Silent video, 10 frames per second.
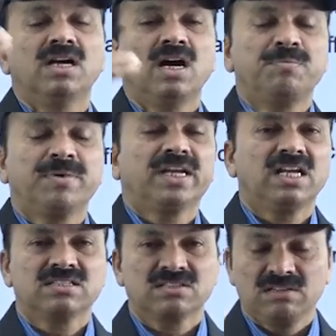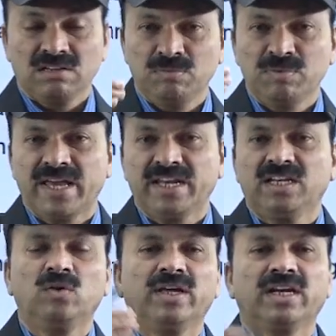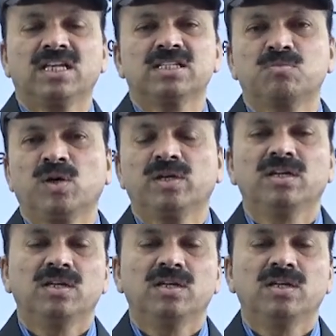upper caste girl marrying lower caste boy,